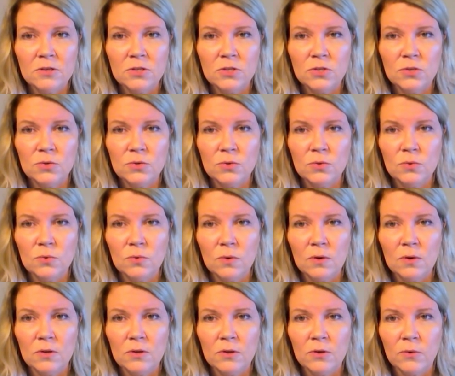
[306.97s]
to
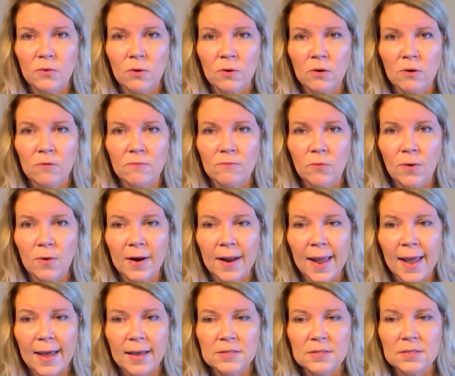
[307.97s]
your
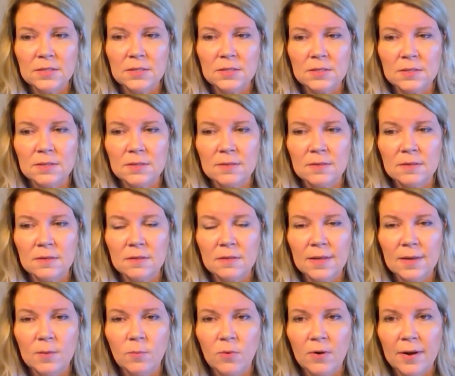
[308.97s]
forecast,
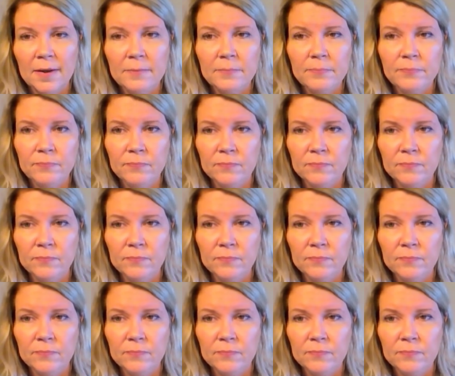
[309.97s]
Libra.